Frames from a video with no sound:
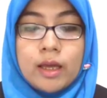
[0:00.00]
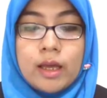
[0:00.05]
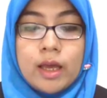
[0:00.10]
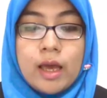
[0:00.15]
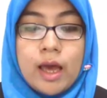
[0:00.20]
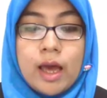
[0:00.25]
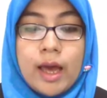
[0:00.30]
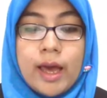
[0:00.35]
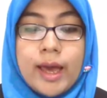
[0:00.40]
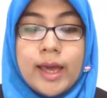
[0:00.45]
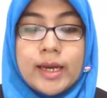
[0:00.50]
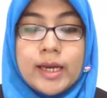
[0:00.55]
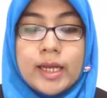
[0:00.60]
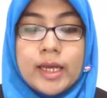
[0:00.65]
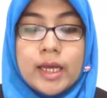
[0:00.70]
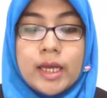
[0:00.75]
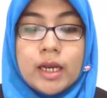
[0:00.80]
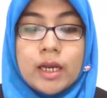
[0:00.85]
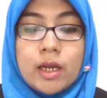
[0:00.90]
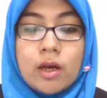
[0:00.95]
Yeah, and
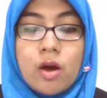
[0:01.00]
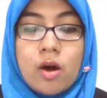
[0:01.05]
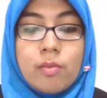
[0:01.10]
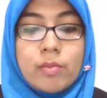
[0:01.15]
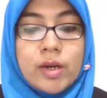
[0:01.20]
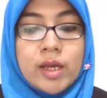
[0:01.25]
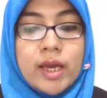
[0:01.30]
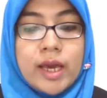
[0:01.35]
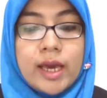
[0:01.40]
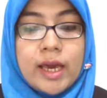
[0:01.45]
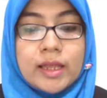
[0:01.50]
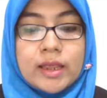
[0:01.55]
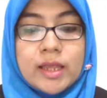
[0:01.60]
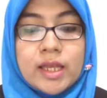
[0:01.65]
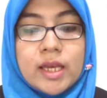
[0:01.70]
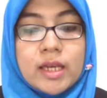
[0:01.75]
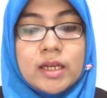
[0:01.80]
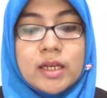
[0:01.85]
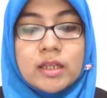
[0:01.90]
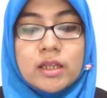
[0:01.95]
in
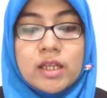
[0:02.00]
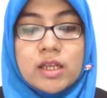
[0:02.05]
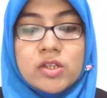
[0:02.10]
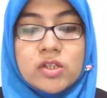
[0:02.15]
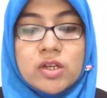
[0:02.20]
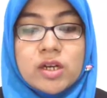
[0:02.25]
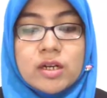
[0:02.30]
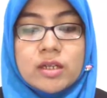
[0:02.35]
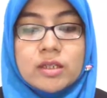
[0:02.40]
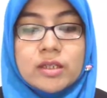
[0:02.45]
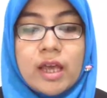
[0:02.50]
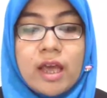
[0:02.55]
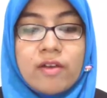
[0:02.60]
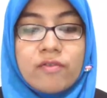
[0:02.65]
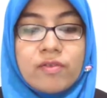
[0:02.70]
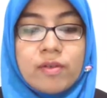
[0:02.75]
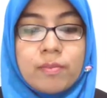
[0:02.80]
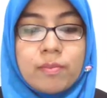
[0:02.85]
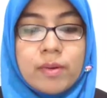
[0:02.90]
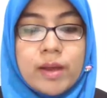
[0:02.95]
communicating, the teachers
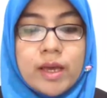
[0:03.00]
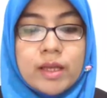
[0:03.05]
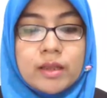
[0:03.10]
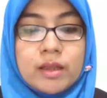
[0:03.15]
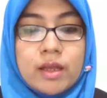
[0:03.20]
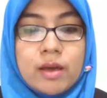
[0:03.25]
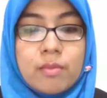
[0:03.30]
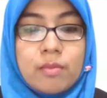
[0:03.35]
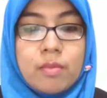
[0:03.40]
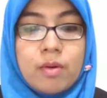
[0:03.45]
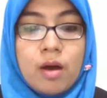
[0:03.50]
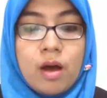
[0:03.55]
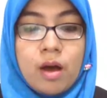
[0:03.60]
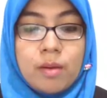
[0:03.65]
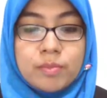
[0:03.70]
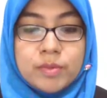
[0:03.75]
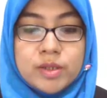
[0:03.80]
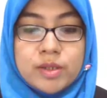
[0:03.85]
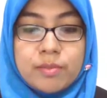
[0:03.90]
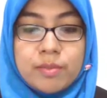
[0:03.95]
have applied them
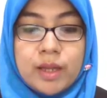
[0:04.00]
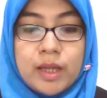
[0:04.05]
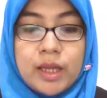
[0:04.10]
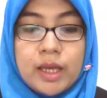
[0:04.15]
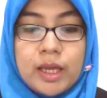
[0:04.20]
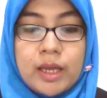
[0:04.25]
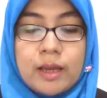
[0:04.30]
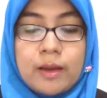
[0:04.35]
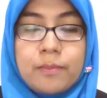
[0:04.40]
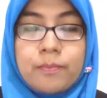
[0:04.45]
optimally.